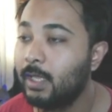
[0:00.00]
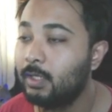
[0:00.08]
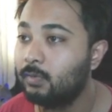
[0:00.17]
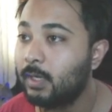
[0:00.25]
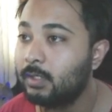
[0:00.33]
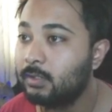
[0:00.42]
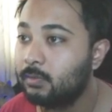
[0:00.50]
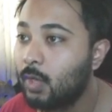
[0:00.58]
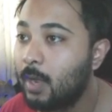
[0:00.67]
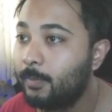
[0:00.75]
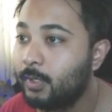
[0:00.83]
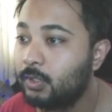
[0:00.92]
That is why I
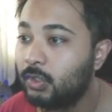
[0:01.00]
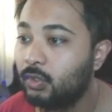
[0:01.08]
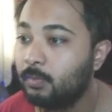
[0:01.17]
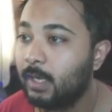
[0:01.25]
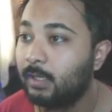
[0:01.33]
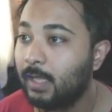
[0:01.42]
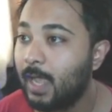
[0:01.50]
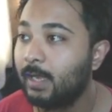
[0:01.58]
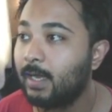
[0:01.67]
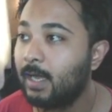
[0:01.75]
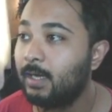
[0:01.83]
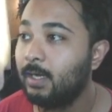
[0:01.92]
swap into my
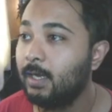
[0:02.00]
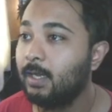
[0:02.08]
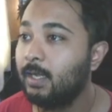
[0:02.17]
Gligar,